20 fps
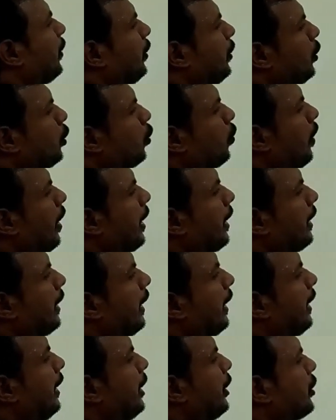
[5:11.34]

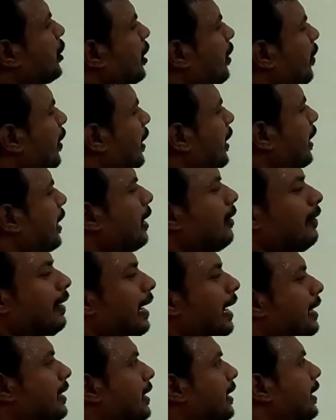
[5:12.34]
uy, initial vertical
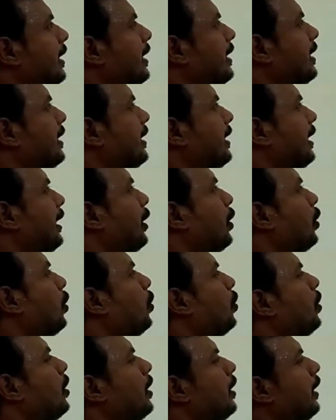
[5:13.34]
velocity is
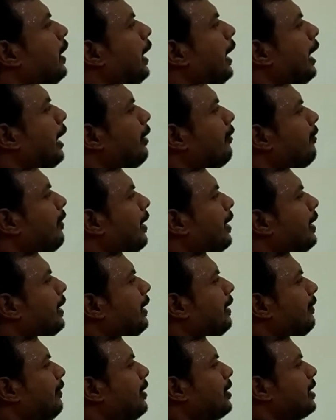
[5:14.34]
0, ay
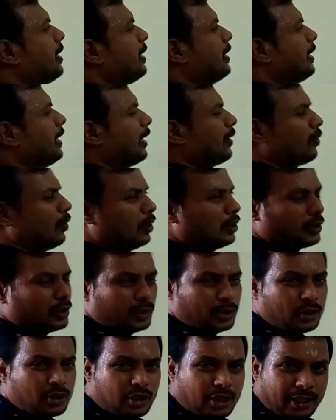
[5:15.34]
which is equals
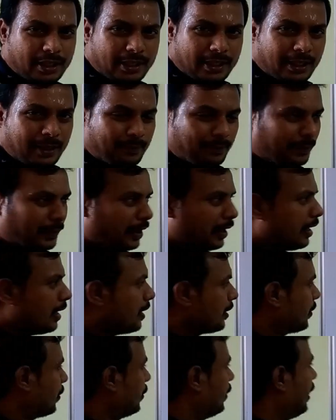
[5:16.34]
to gt.
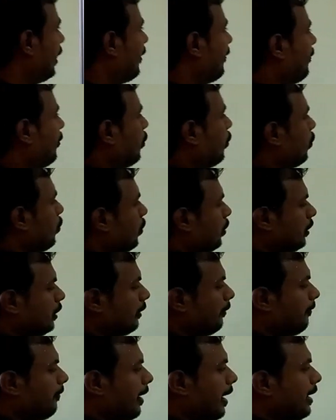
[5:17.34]
So therefore
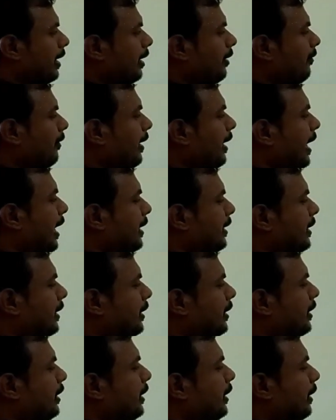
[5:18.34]
the final
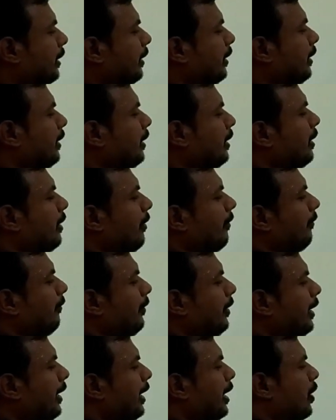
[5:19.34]
velocity
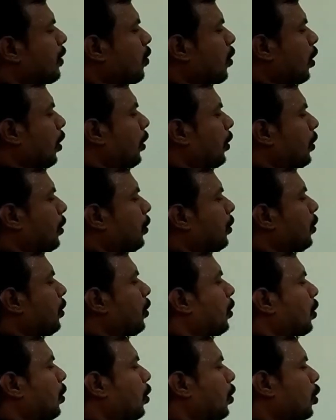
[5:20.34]
v equal to
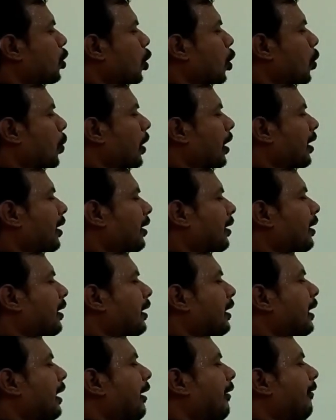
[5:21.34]
root over
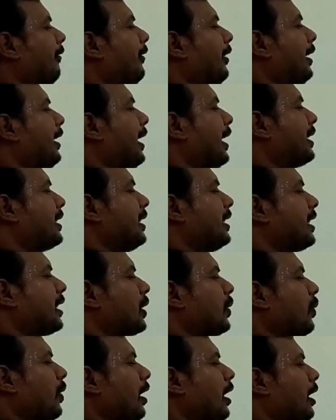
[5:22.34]
vx
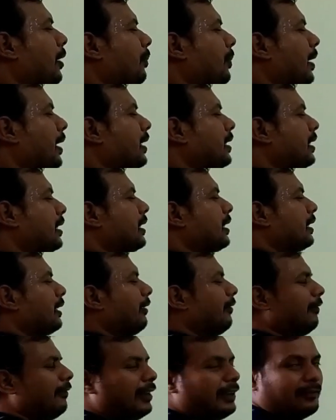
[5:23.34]
square plus
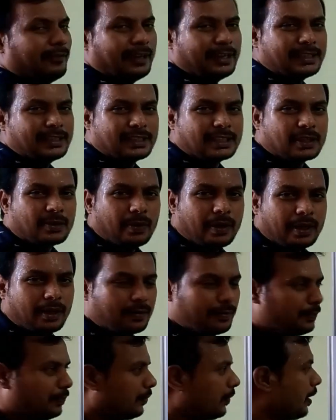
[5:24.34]
vy
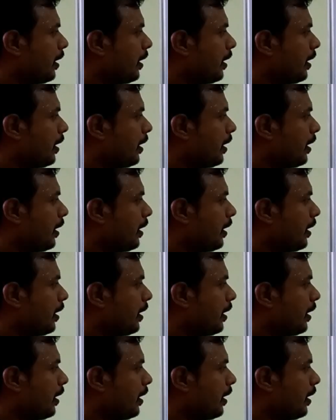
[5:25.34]
square.